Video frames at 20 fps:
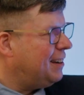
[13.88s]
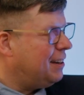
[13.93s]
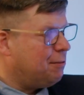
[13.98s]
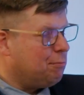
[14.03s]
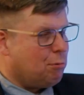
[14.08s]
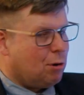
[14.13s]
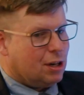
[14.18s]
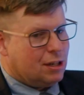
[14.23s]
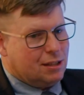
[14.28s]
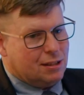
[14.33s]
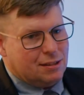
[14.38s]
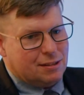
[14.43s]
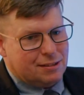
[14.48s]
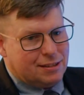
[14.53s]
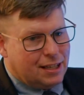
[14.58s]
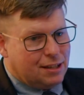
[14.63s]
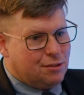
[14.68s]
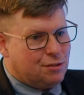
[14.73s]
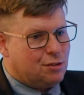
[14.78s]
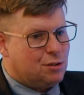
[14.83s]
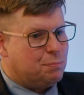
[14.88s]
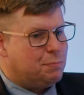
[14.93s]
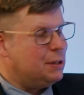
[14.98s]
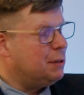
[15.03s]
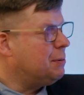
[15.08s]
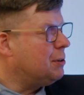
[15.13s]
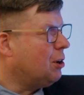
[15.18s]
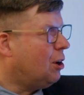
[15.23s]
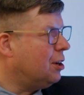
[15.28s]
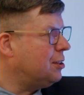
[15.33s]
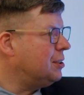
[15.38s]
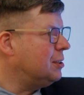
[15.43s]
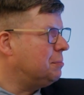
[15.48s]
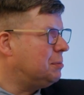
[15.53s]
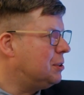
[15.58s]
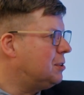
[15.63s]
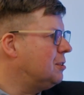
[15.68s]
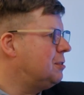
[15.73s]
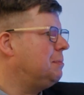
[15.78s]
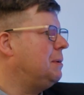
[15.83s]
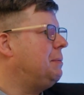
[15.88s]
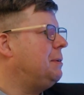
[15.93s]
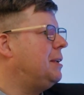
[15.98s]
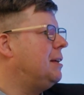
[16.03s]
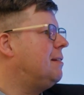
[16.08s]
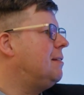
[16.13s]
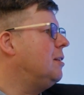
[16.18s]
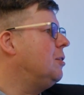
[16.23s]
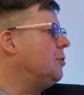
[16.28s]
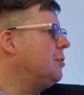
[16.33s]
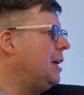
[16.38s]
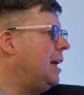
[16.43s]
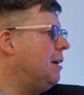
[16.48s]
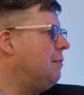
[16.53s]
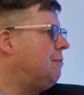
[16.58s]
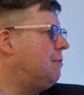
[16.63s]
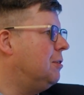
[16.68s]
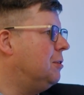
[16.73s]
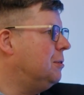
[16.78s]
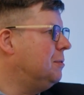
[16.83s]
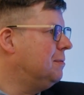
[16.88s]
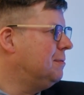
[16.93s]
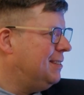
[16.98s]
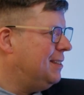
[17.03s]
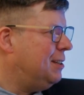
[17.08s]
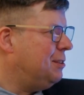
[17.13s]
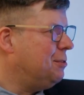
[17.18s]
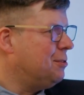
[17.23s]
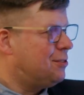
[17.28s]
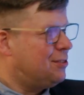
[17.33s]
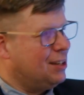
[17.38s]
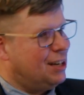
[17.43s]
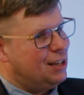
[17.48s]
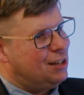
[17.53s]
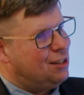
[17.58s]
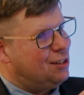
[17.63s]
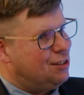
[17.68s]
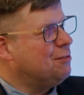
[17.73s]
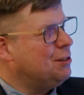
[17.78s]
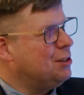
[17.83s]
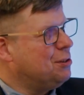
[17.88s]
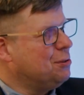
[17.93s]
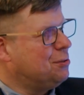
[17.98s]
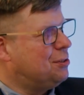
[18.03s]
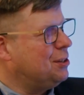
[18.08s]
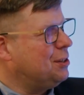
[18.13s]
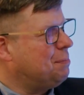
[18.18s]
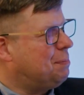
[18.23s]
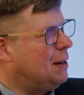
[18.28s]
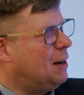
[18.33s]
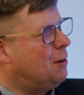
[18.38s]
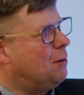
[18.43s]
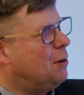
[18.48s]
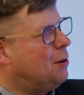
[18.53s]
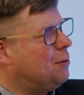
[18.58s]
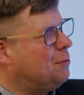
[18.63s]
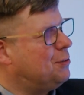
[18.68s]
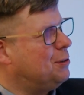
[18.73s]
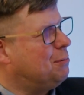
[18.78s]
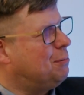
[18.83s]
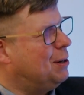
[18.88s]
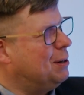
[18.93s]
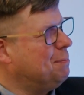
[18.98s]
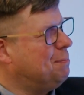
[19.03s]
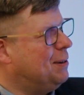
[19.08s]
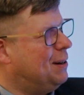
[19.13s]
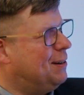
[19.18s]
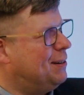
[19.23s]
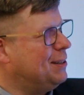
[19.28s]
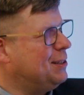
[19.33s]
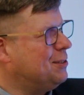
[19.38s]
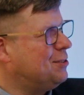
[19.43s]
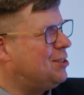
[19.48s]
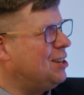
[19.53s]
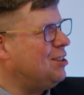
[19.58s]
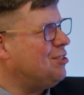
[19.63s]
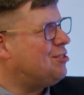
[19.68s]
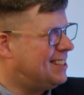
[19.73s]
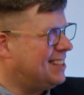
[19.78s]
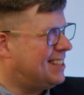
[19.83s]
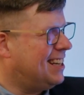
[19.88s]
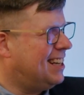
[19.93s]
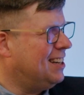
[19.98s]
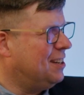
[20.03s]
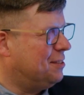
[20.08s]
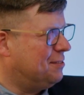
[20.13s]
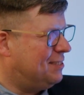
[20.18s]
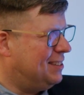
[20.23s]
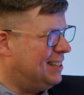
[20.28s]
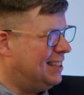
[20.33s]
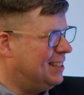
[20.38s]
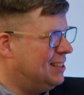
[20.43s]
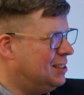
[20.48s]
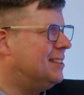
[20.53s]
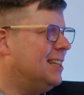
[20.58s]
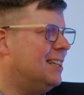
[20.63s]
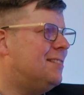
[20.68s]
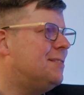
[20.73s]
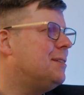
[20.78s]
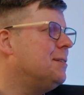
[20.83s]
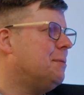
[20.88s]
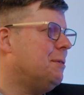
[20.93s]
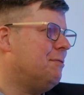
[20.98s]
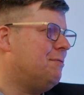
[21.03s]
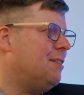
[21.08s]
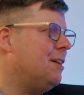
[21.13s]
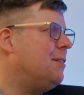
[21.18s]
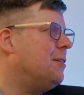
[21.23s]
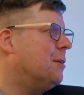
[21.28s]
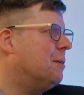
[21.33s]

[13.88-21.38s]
and one tends to be a bit hotter because maybe there's low airflow, and you start reducing the power of the one power, you change the color of the light. That's going to be very